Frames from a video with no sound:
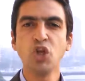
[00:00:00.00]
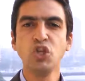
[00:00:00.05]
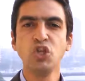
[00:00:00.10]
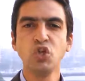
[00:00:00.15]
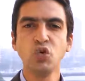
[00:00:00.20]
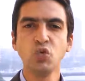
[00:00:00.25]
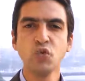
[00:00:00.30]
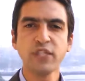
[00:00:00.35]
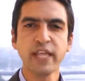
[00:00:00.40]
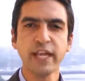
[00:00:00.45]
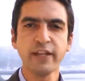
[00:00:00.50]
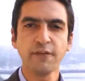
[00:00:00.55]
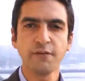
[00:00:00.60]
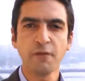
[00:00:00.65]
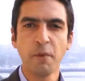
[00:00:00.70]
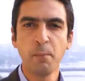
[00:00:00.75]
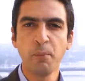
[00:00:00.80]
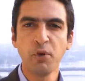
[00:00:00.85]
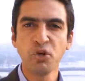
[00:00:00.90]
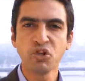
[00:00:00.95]
a new state
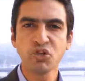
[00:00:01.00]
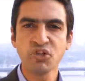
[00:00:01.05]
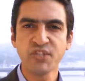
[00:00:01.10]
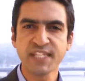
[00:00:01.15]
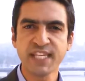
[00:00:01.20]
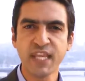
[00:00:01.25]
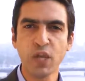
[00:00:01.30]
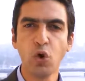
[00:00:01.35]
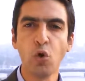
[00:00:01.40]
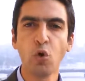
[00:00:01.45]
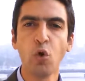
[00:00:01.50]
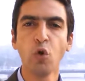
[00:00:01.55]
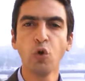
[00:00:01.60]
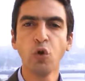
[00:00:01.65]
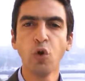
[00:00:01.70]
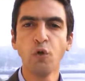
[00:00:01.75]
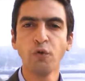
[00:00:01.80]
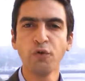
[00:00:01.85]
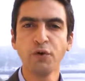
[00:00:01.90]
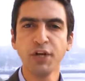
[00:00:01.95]
of emergency
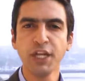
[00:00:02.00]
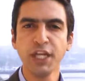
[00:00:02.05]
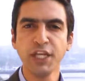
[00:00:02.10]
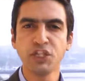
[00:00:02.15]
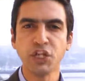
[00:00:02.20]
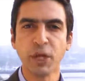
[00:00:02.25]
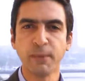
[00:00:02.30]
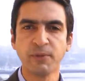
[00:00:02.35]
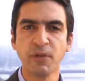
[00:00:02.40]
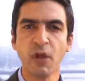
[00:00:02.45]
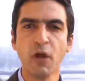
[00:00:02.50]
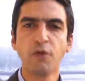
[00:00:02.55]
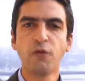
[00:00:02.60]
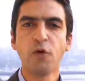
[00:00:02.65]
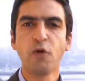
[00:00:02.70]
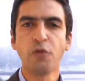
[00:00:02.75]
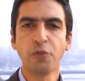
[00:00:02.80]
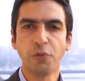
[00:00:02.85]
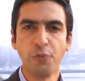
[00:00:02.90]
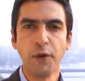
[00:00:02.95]
all over Egypt
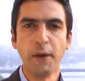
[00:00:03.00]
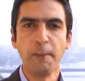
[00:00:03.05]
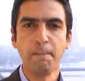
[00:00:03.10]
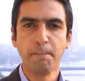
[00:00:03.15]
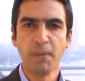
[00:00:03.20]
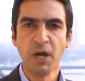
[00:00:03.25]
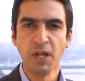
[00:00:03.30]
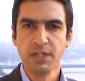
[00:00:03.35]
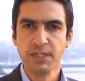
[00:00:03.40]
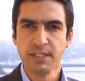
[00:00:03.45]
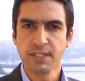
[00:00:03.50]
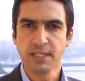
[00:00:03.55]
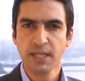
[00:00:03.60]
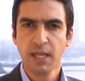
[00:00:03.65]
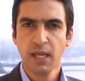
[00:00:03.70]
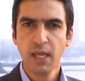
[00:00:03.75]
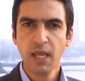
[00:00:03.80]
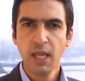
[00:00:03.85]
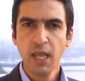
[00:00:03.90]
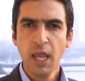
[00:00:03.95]
for three months.
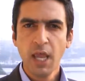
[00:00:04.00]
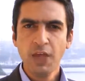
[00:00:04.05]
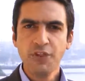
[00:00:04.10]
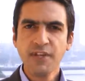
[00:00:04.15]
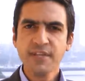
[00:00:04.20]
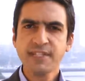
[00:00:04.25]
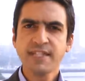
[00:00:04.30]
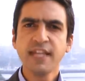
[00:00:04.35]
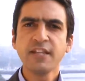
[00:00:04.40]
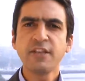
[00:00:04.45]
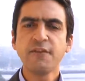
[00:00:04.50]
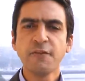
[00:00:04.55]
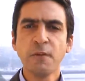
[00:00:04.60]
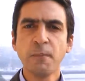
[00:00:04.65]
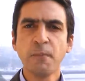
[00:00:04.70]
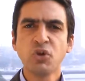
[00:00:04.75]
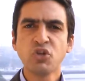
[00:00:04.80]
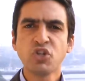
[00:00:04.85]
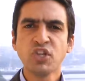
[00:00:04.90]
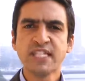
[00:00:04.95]
The state of
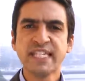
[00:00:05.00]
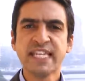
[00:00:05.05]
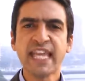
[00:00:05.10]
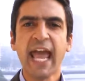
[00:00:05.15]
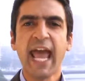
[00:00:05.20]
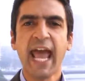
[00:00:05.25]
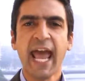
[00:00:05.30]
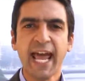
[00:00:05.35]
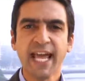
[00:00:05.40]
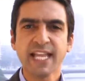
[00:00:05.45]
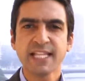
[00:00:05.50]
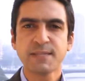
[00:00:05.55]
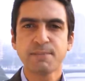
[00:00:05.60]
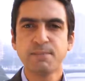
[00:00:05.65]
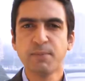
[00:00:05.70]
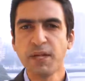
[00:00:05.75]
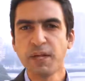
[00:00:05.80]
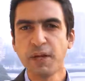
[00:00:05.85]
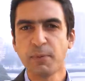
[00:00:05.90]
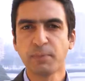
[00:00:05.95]
emergency has
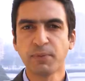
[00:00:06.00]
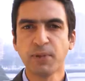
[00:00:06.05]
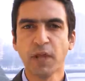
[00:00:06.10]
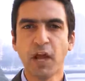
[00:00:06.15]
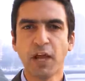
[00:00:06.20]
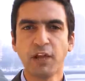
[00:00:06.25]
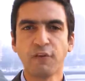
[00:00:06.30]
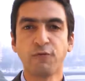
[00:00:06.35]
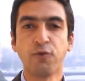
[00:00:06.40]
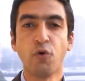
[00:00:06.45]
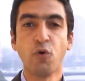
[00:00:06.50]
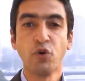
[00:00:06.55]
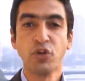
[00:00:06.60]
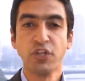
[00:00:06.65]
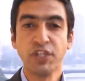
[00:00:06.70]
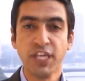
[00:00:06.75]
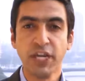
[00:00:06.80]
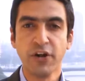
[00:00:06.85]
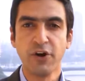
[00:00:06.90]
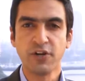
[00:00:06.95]
been applied for
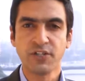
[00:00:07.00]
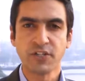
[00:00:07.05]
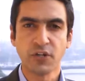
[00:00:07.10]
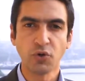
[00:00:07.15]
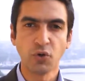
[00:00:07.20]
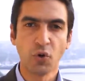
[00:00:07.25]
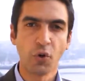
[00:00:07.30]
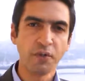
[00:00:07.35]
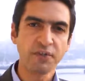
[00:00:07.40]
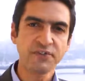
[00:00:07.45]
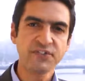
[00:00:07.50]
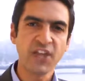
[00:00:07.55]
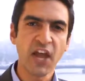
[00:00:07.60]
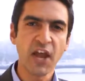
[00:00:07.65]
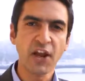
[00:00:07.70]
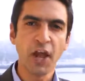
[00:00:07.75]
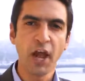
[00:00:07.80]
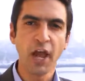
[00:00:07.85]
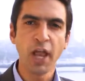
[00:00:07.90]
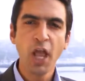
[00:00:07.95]
years in North
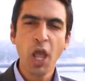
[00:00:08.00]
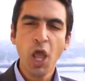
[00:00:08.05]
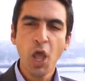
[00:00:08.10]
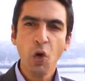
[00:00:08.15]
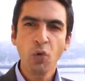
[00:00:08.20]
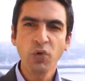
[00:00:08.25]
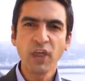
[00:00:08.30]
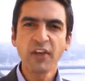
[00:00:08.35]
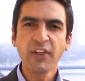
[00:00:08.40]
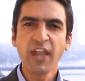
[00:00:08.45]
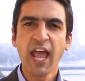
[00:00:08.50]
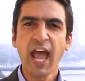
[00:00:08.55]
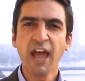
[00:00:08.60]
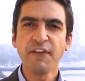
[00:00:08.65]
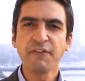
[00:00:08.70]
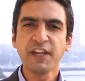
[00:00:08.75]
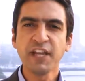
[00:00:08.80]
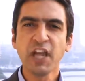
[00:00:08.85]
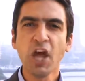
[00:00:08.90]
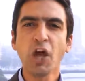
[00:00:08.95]
Sinai without
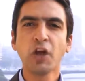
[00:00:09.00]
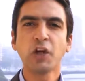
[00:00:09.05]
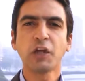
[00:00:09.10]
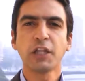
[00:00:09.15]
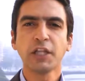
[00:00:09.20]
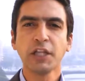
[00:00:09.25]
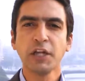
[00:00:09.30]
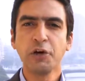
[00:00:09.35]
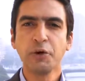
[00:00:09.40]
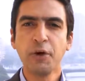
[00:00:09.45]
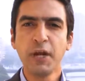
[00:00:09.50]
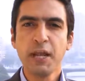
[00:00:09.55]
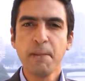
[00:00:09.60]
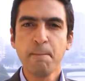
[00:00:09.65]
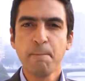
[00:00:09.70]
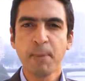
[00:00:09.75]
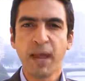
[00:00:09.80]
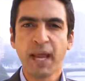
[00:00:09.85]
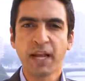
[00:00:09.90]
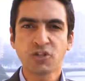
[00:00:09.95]
having a clear
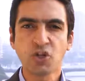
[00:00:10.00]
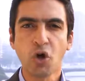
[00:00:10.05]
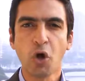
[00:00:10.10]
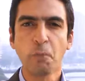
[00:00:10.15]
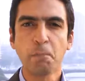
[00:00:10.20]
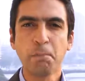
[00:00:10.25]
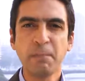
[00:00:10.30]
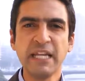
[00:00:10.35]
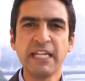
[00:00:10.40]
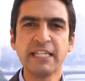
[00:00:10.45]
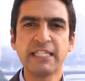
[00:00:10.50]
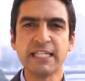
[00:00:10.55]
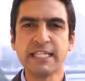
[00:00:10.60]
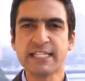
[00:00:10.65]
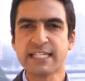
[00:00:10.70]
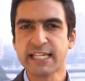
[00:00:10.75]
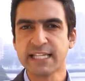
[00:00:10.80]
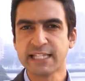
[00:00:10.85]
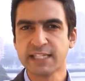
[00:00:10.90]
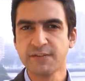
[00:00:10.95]
impact on
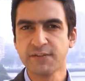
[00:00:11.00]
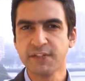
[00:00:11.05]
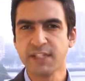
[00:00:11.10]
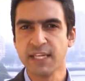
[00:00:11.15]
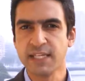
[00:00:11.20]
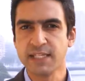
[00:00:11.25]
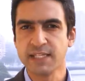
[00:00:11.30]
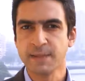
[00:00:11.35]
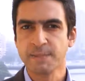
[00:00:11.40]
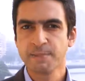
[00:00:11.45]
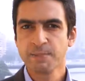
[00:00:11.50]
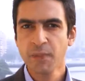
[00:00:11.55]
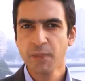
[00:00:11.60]
militants' activities.